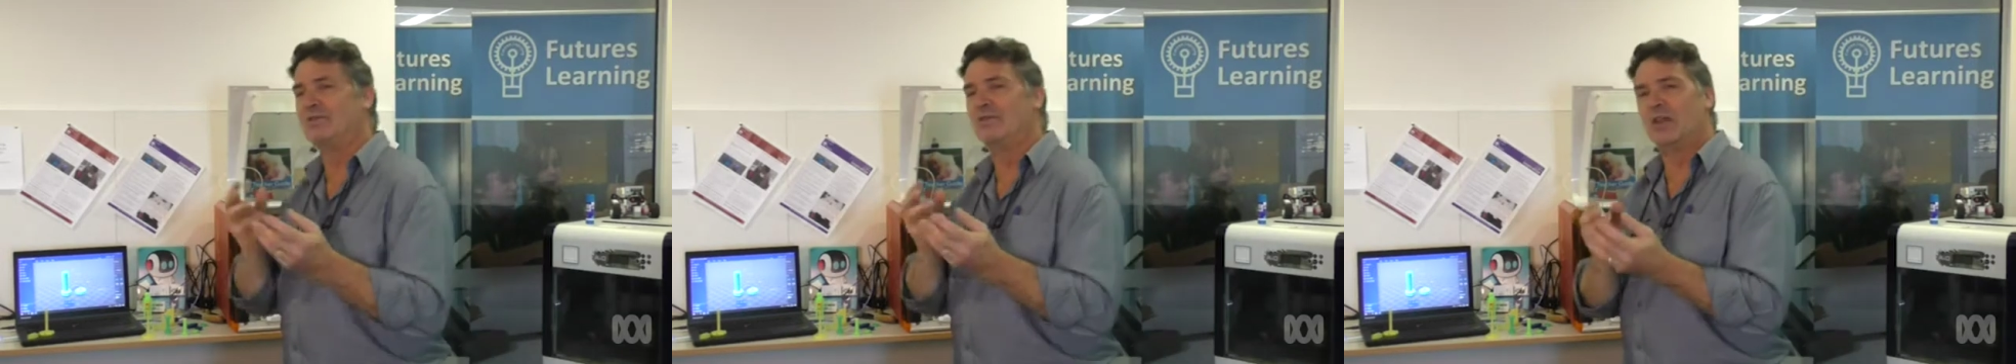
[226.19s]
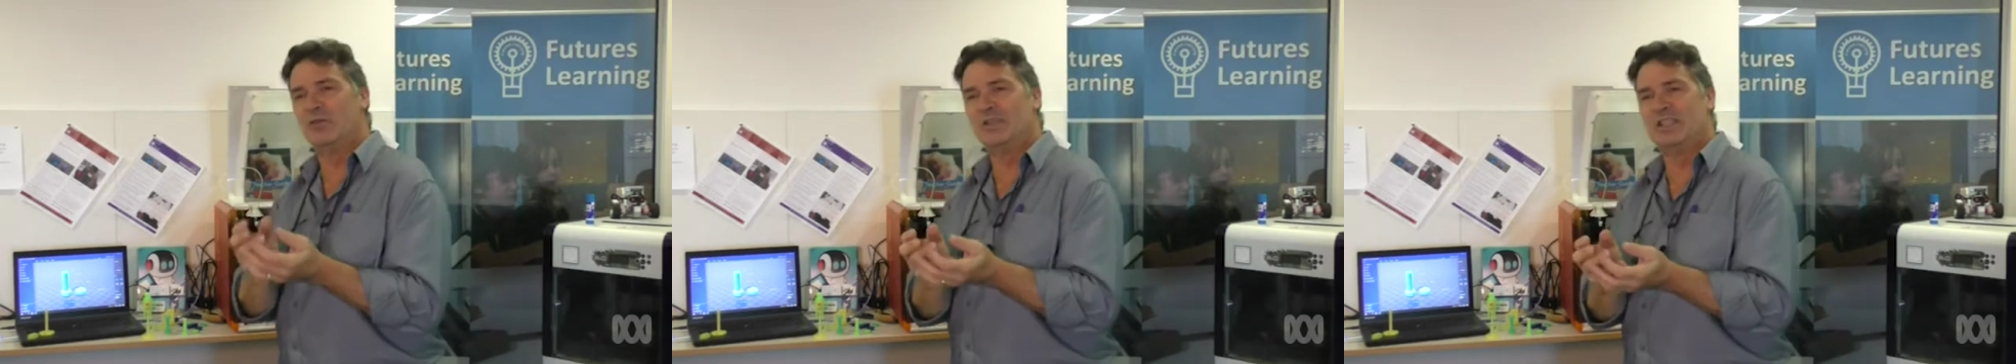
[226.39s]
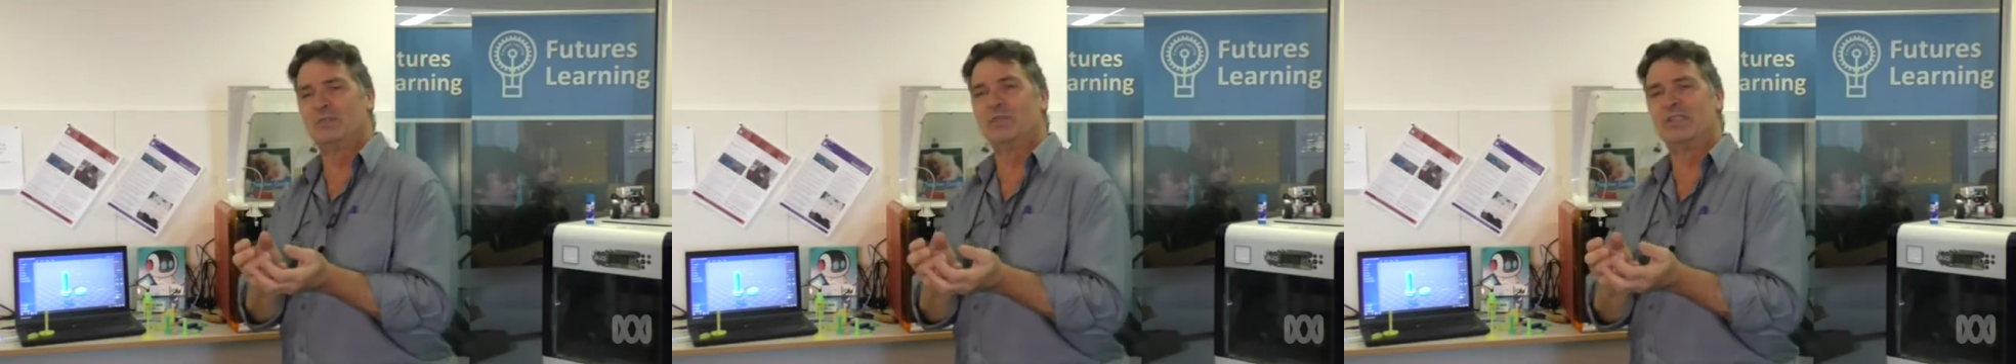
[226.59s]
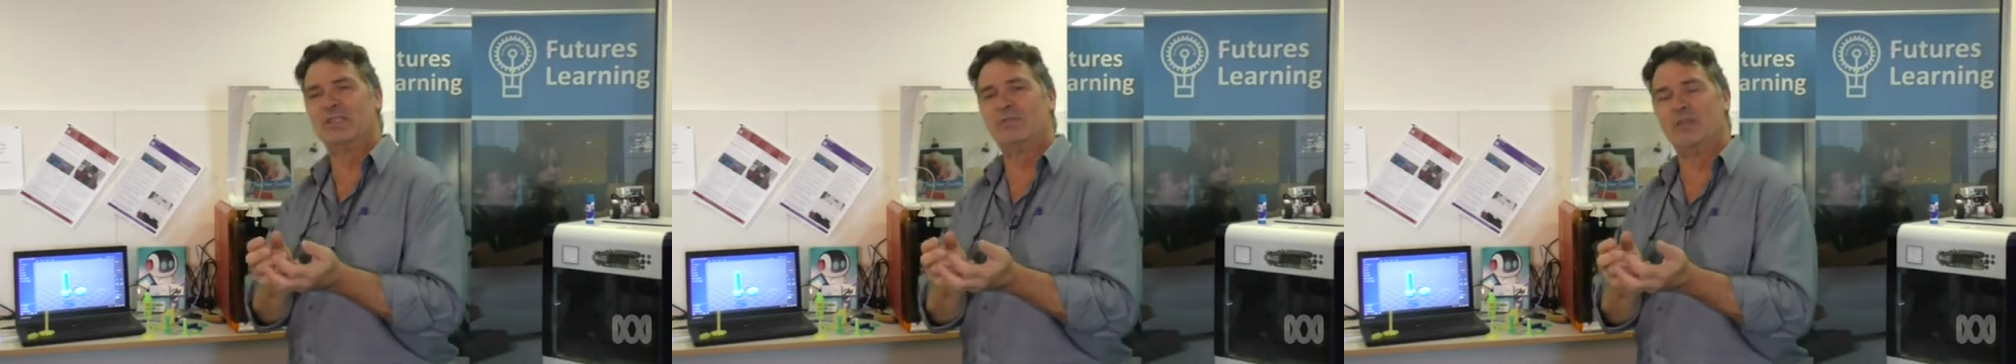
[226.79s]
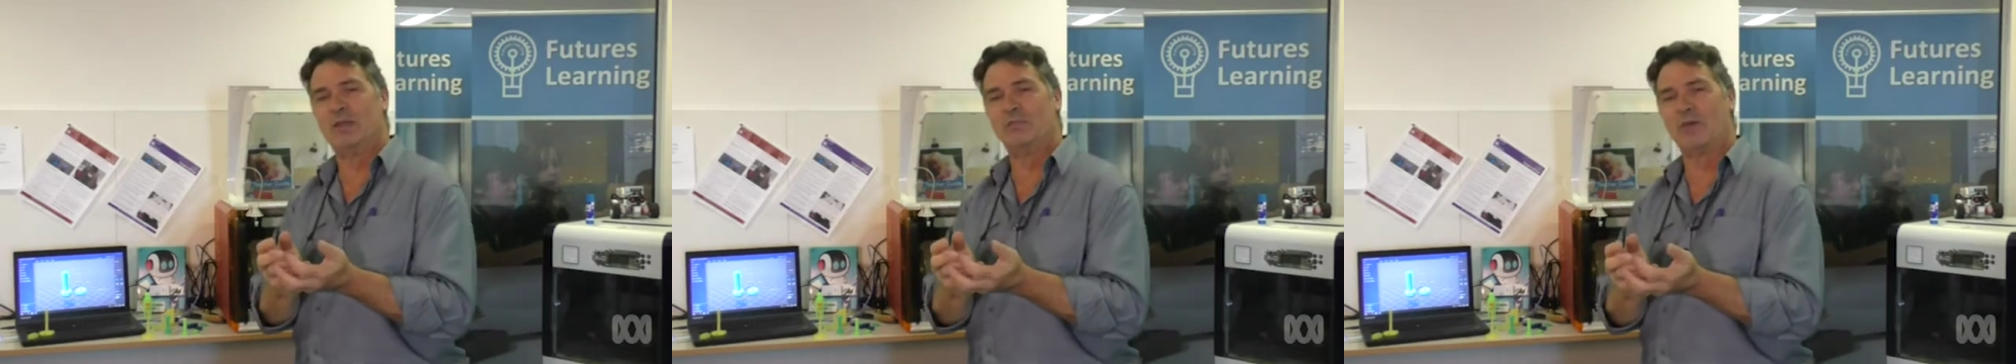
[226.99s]
very
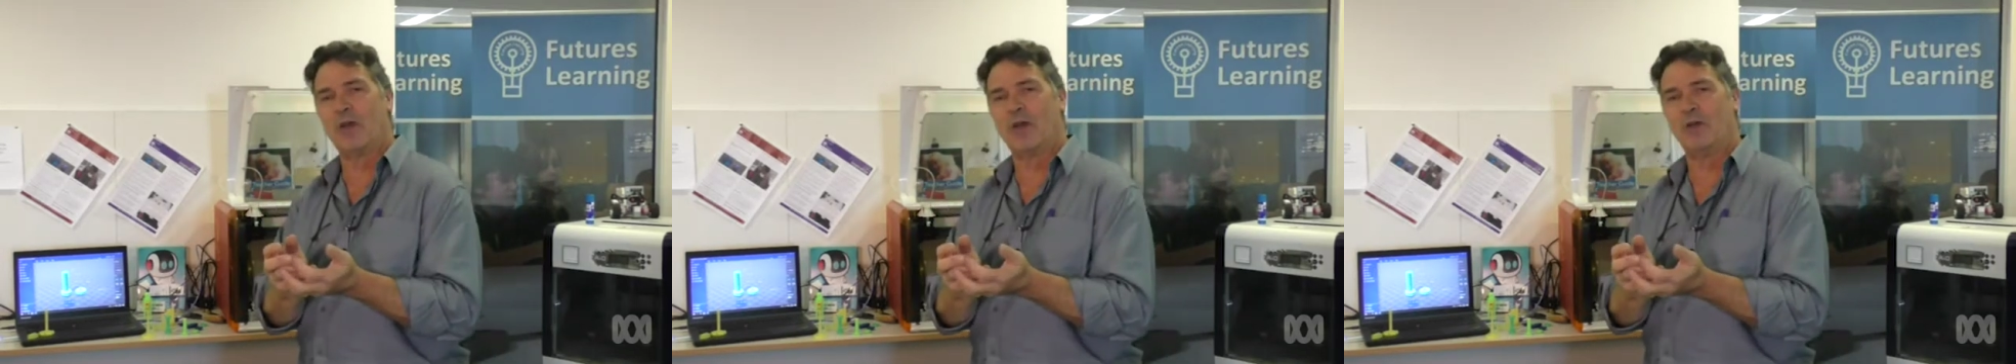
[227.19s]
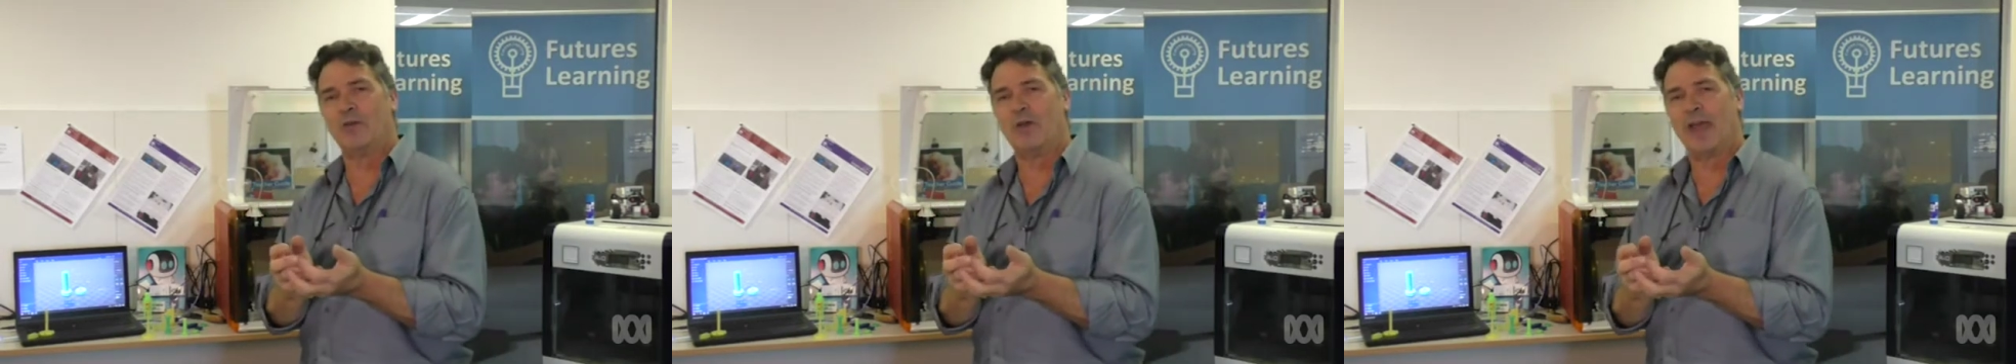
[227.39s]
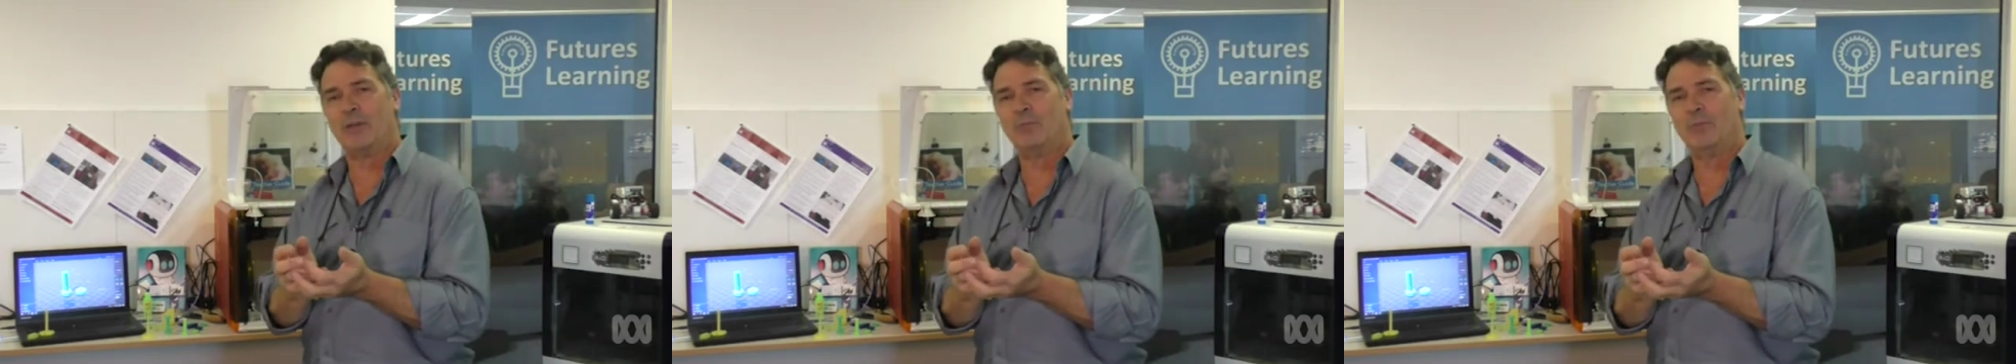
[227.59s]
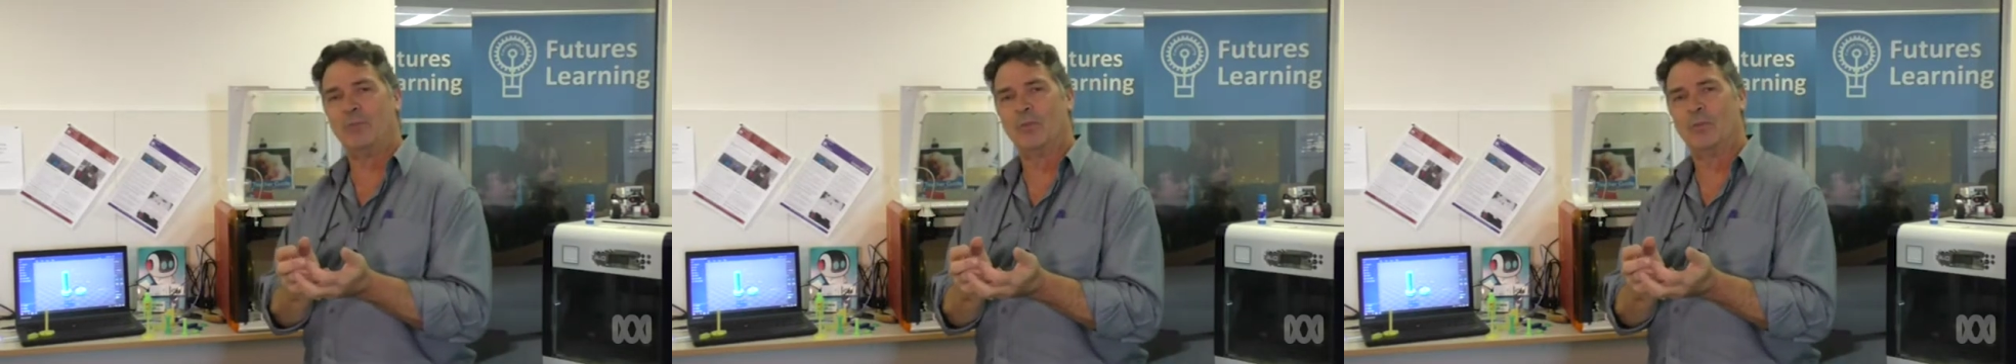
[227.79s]
specific program